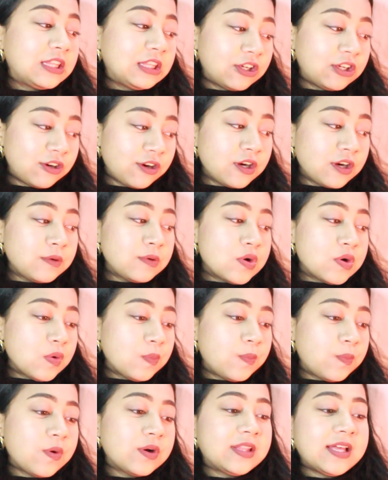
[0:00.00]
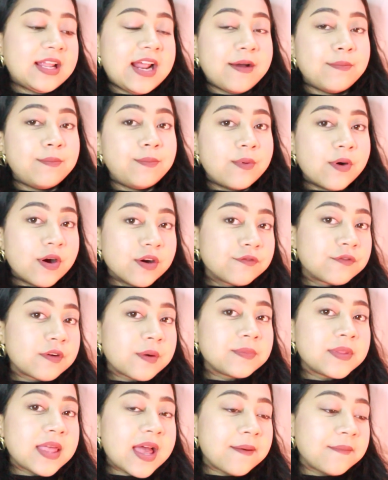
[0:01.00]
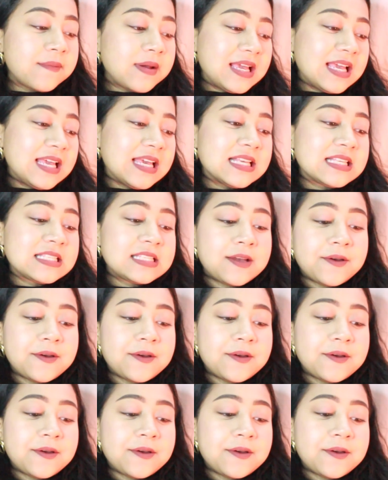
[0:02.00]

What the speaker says: Third notebook that I bought from them is